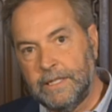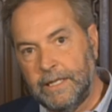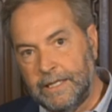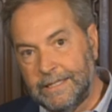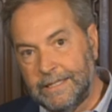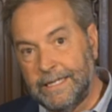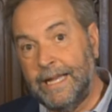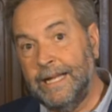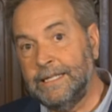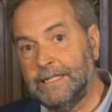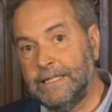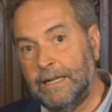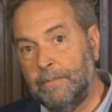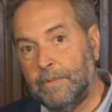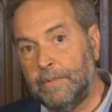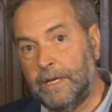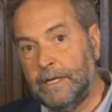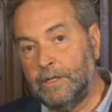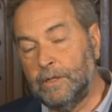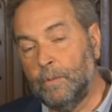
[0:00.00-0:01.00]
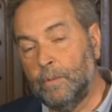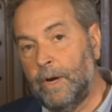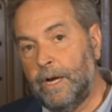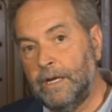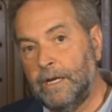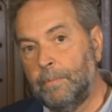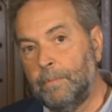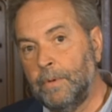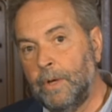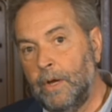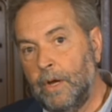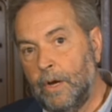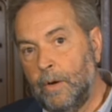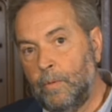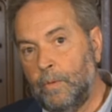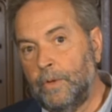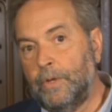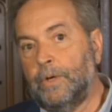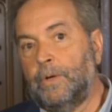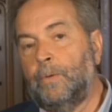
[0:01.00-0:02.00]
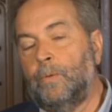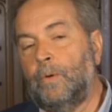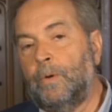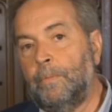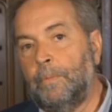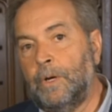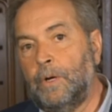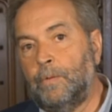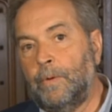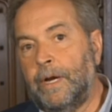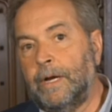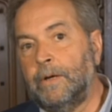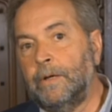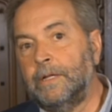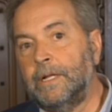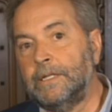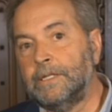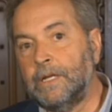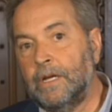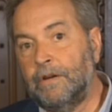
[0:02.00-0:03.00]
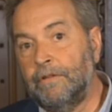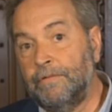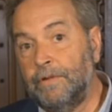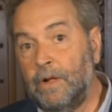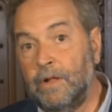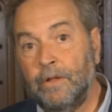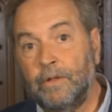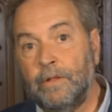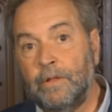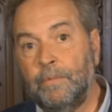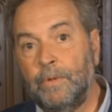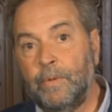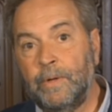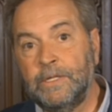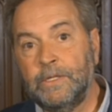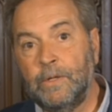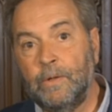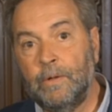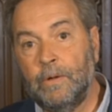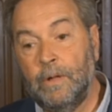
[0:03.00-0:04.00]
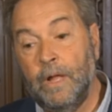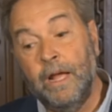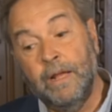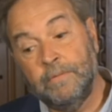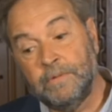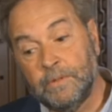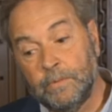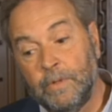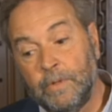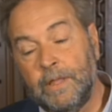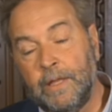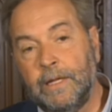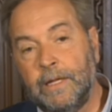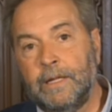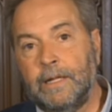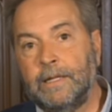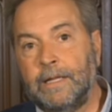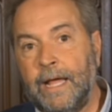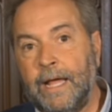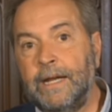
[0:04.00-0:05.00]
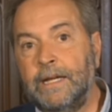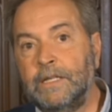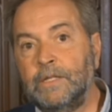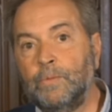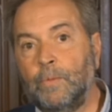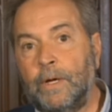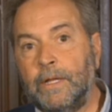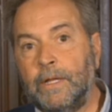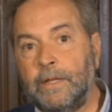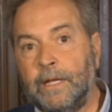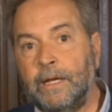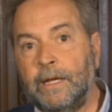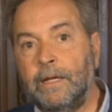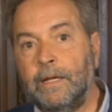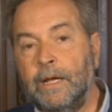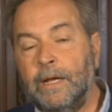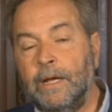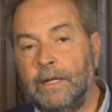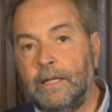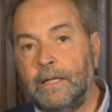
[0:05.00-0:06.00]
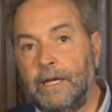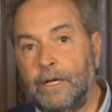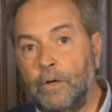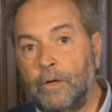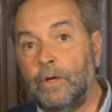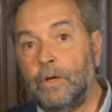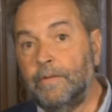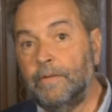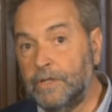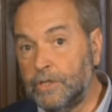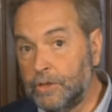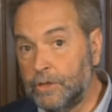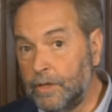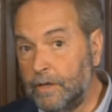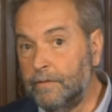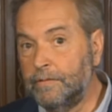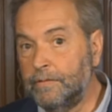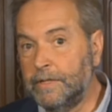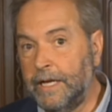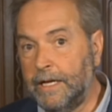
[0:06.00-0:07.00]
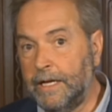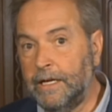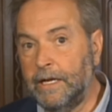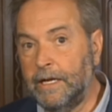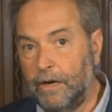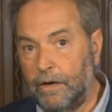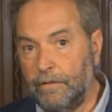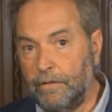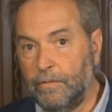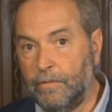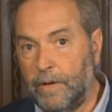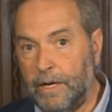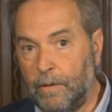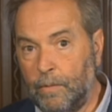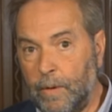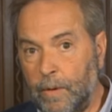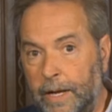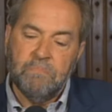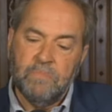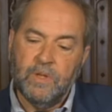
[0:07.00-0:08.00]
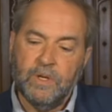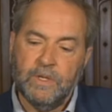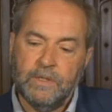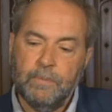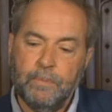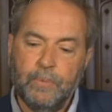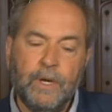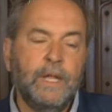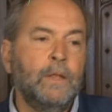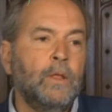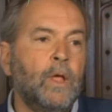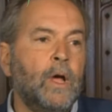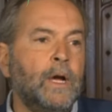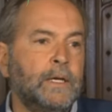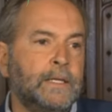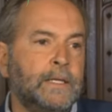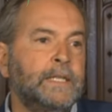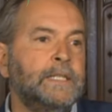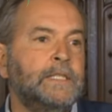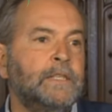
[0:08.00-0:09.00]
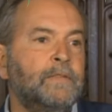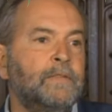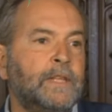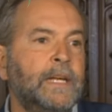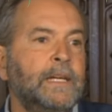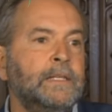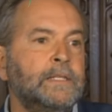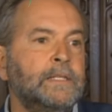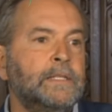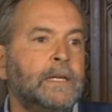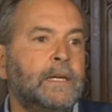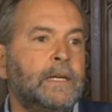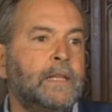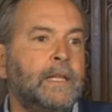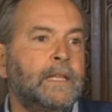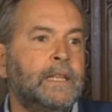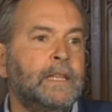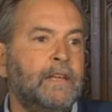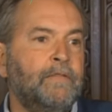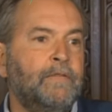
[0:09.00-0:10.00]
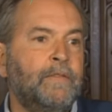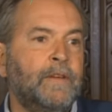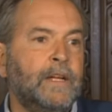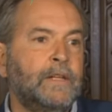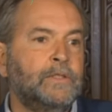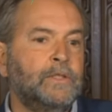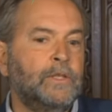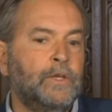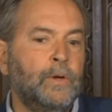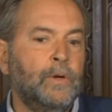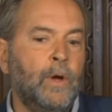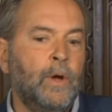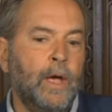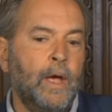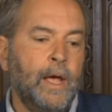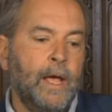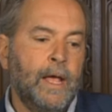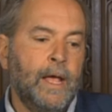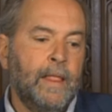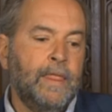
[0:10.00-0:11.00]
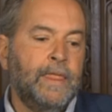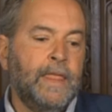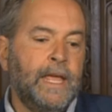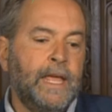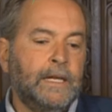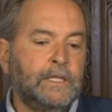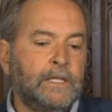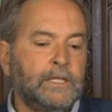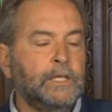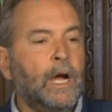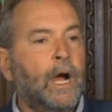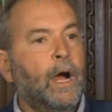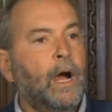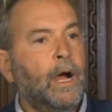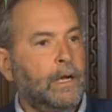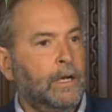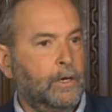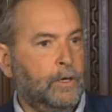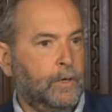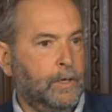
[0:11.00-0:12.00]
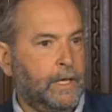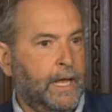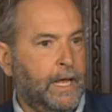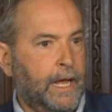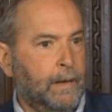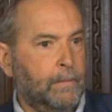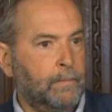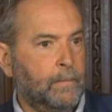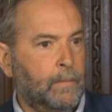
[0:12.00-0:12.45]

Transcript: exact same thing to wind up with a criminal record that's going to follow them the rest of their lives? We think that that is one thing that he could have and should have taken care of right away. There's a pretty long list of things uh, that they failed to do. They talk a good game.